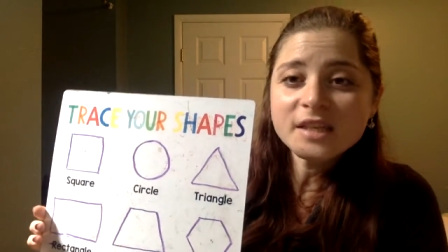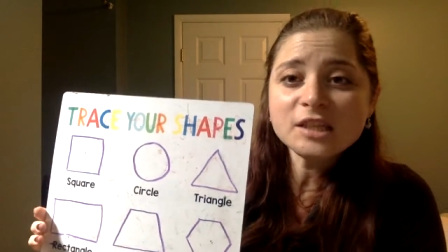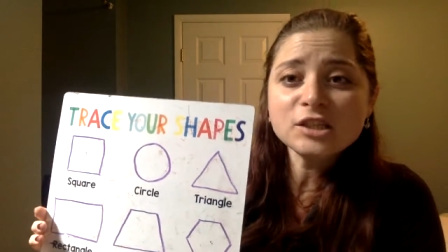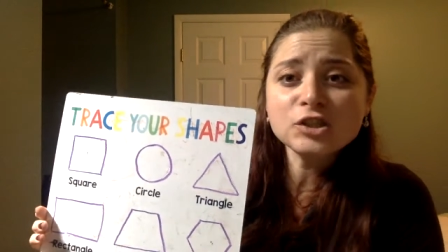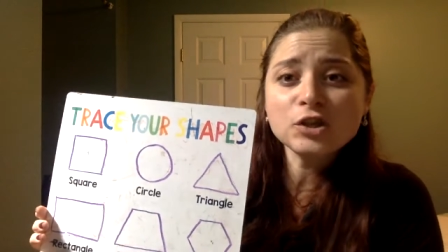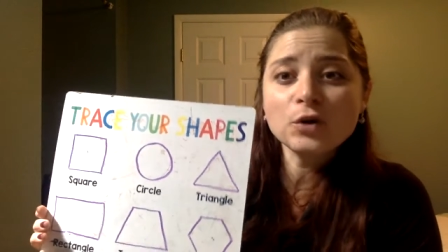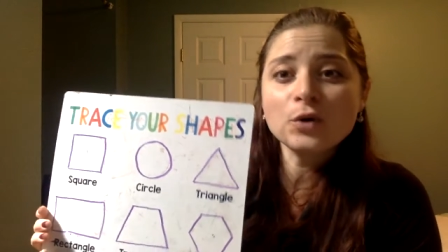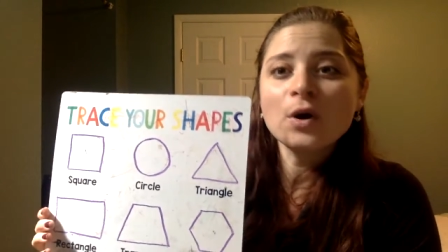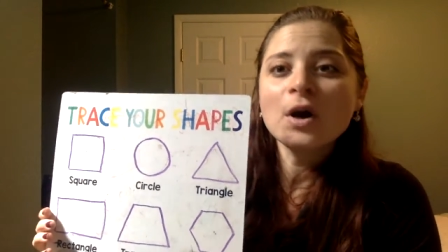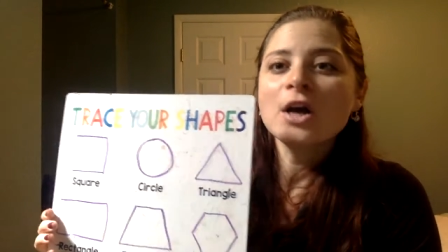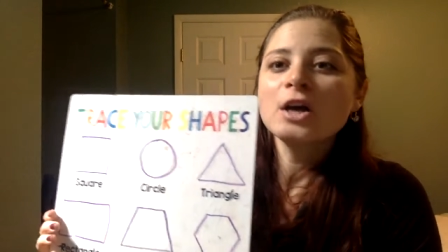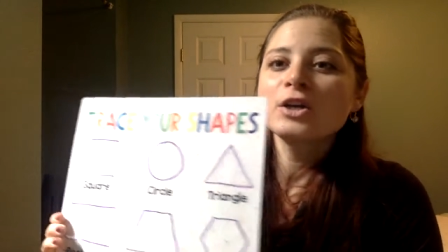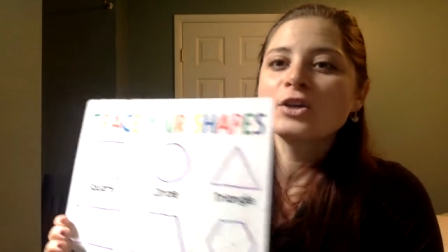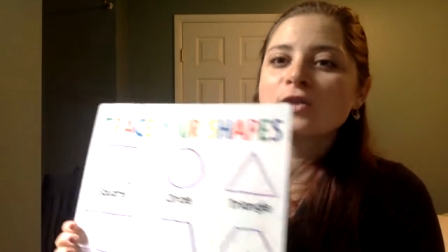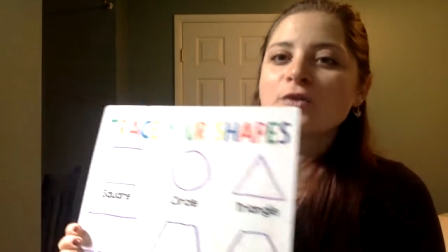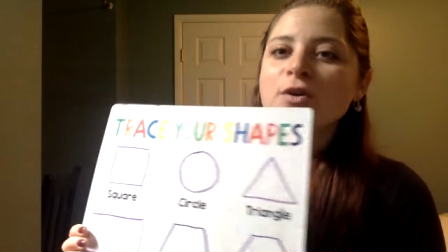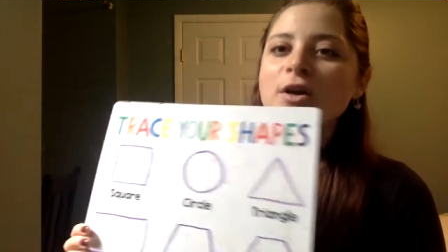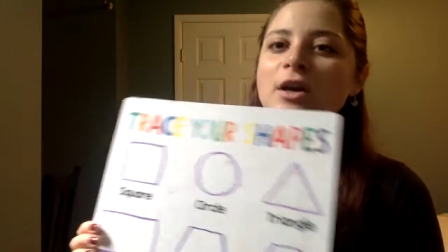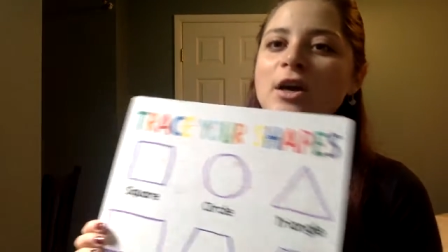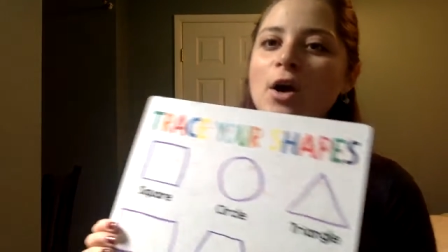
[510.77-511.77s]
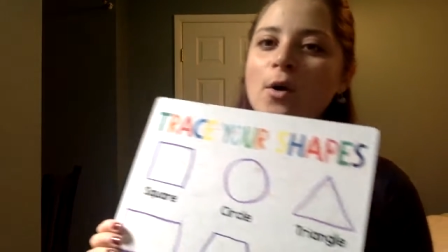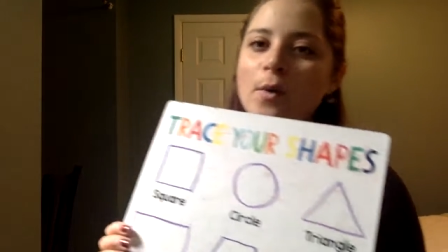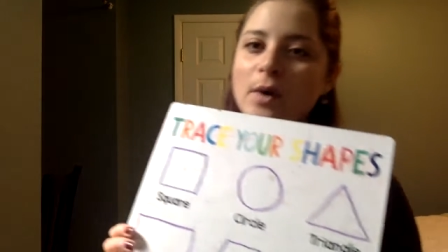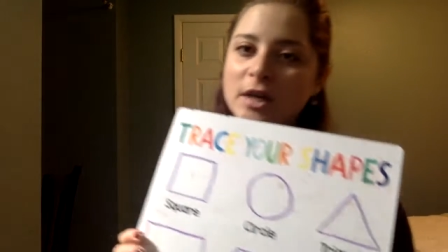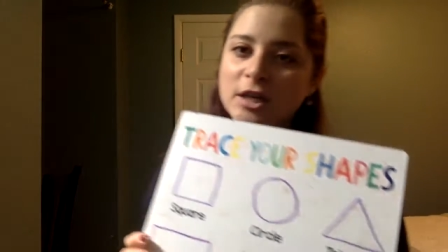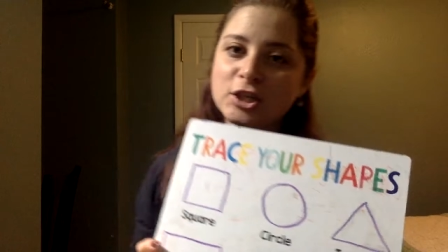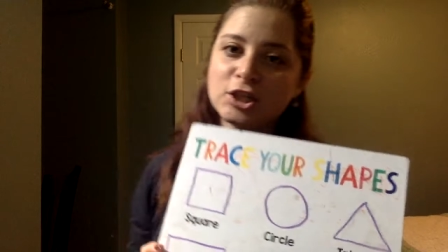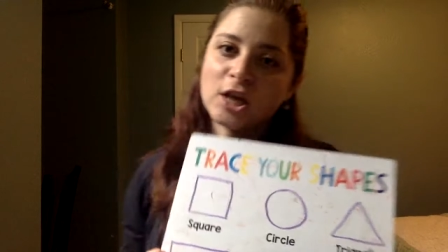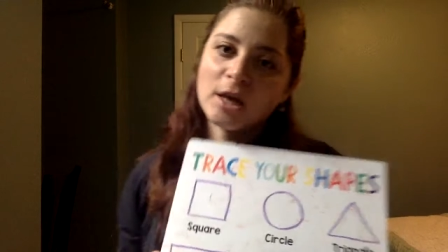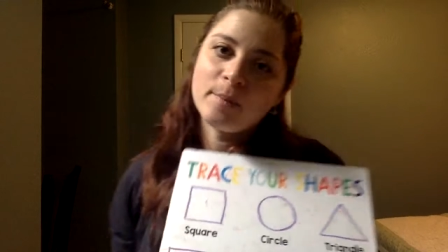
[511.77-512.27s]
So you can go on
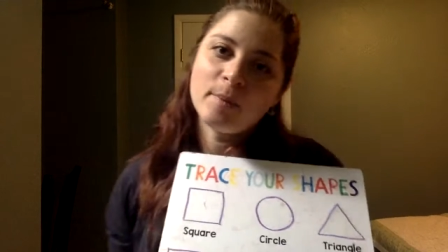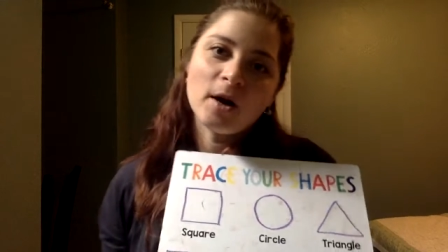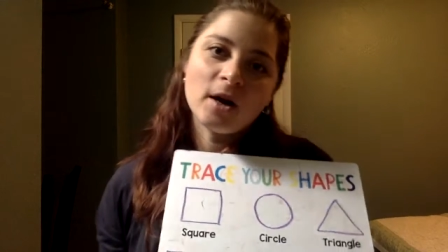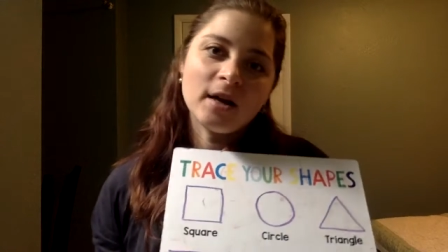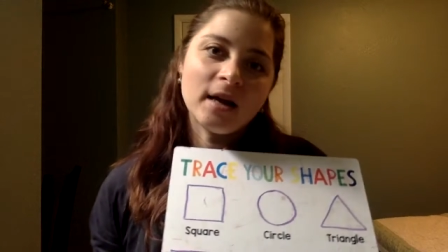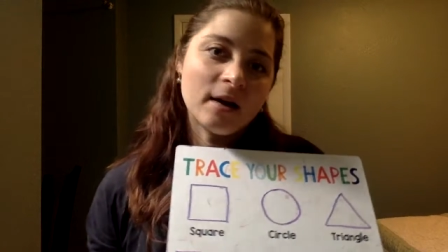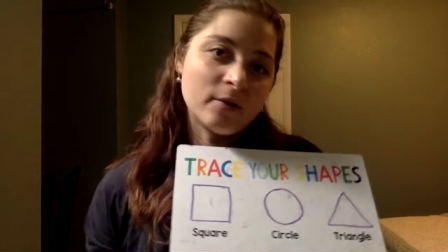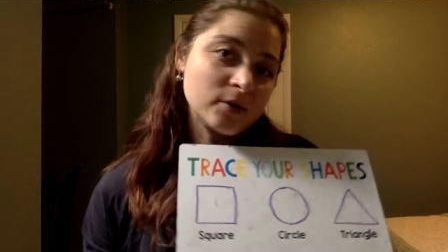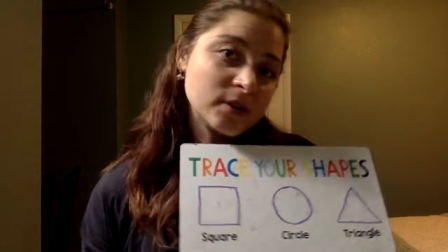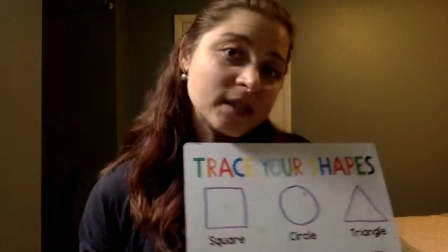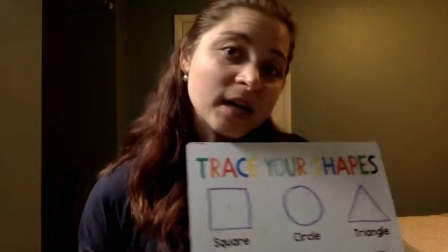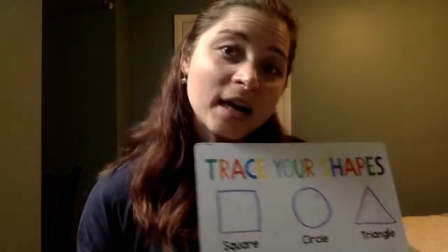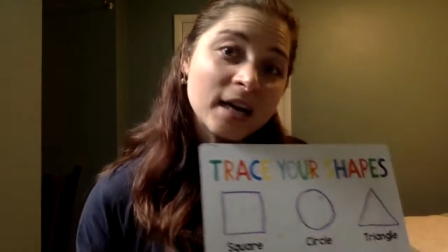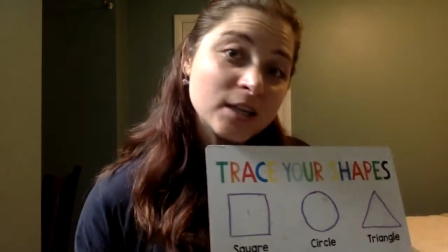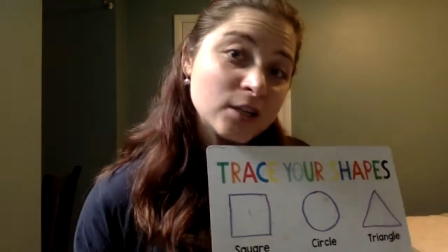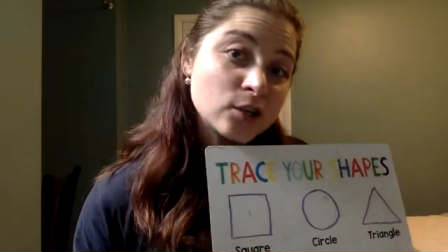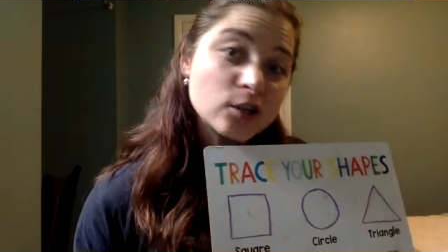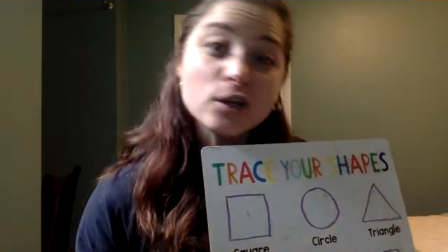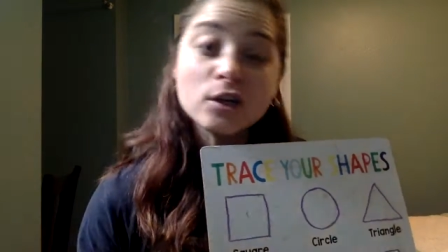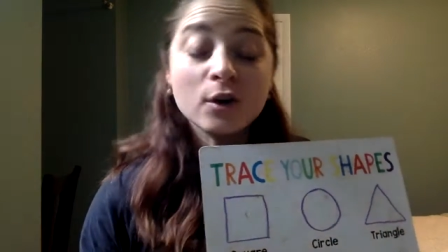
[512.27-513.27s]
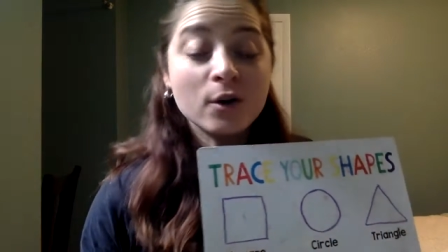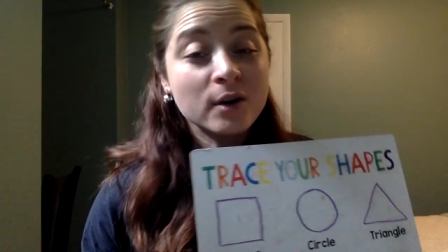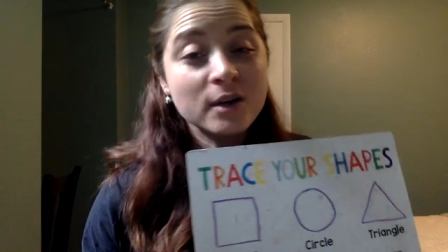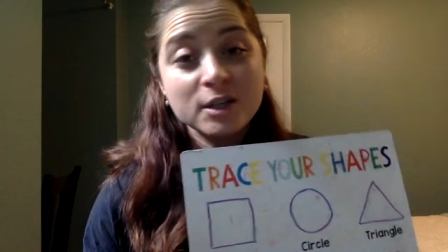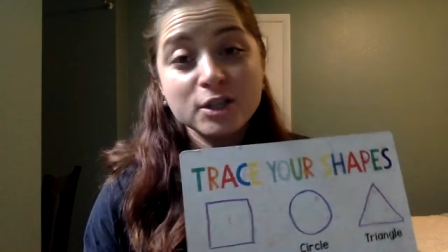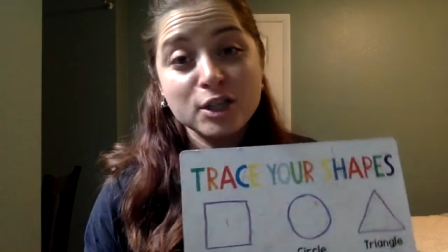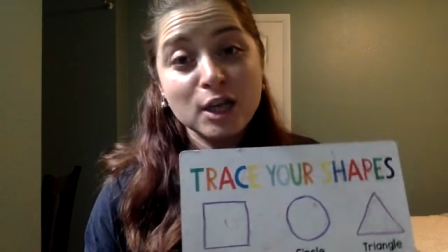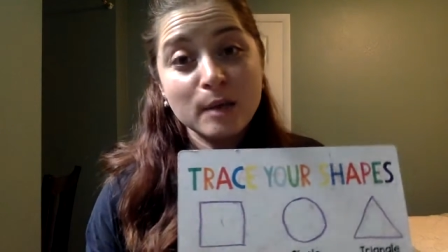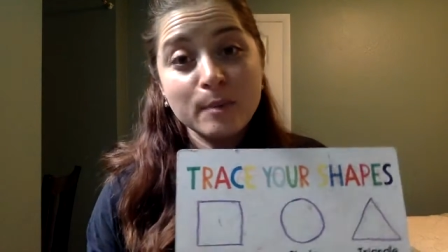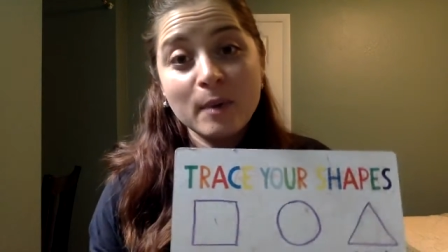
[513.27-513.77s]
a shape hunt outside. You can go on a
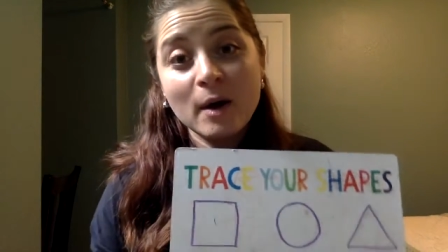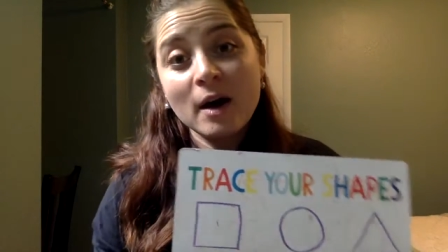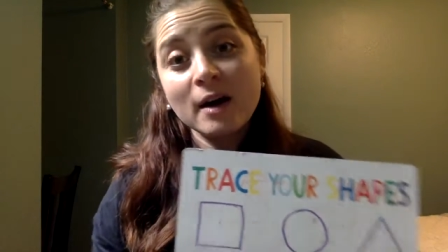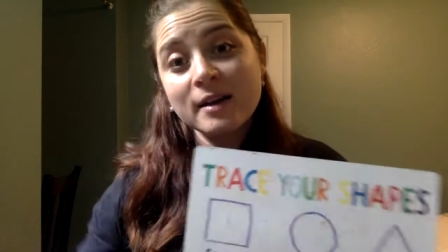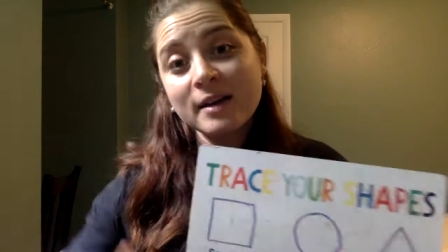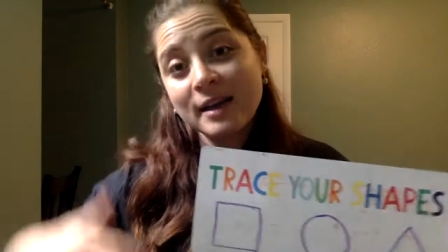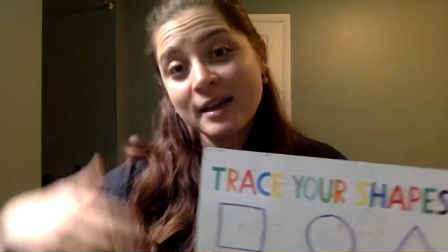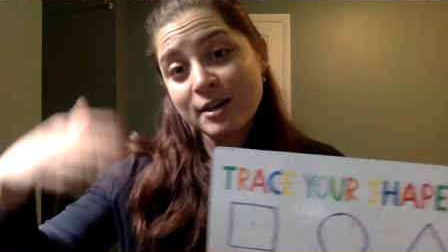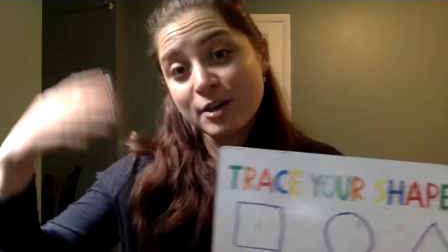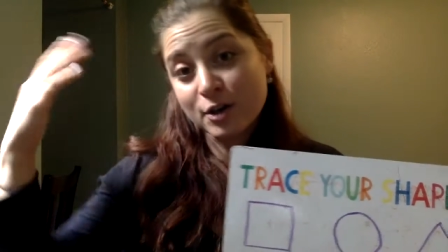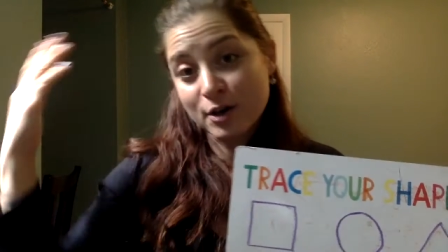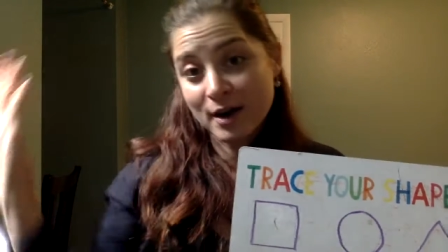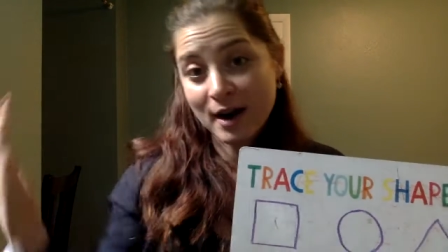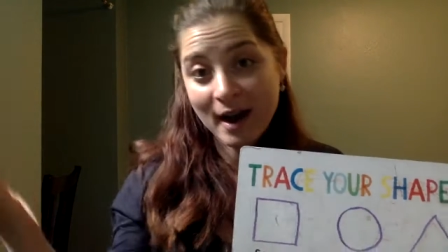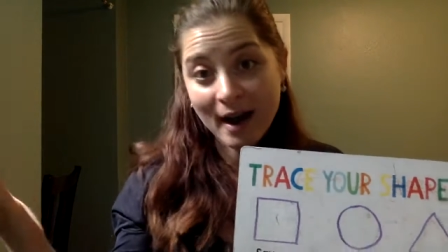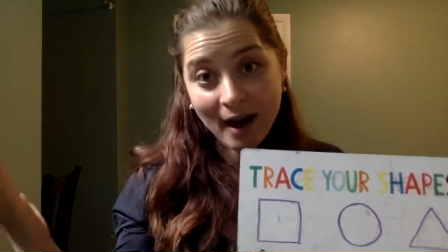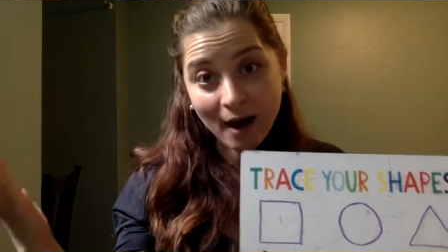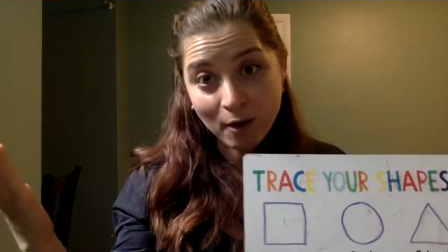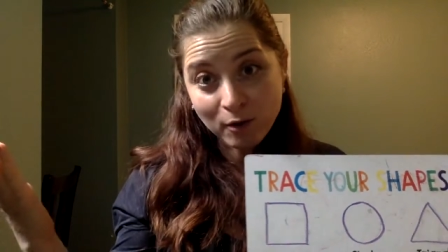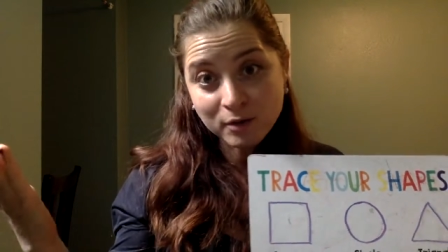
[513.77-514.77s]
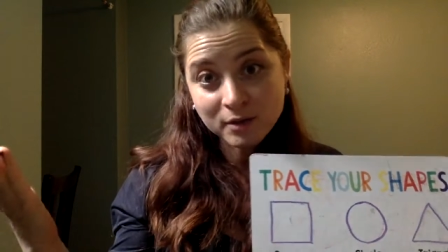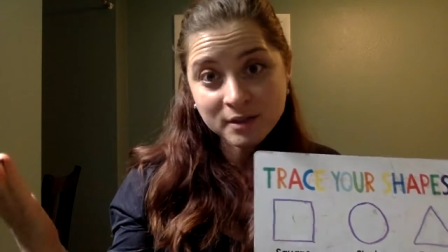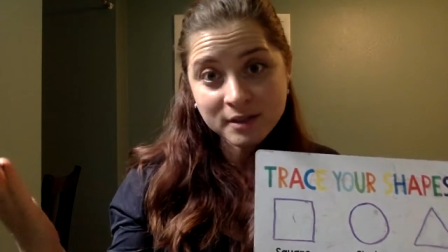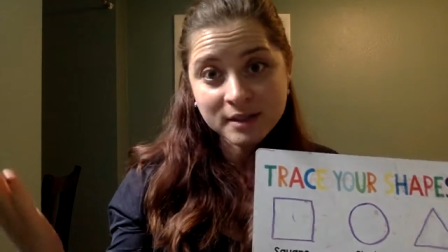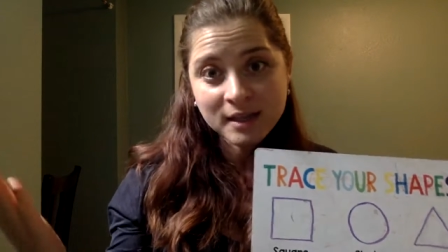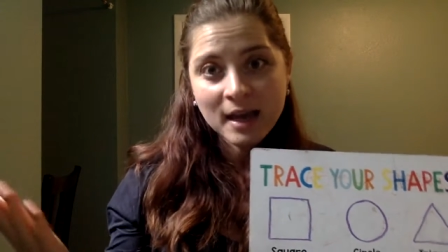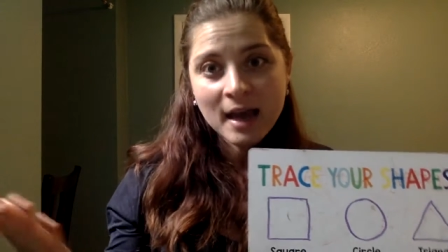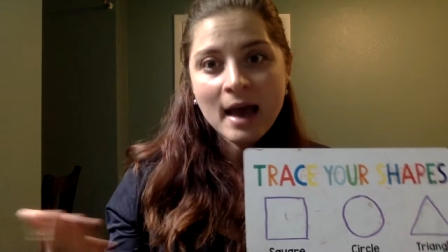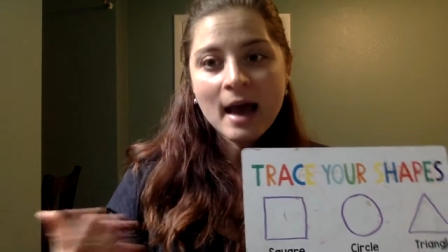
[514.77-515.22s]
shape hunt in your house.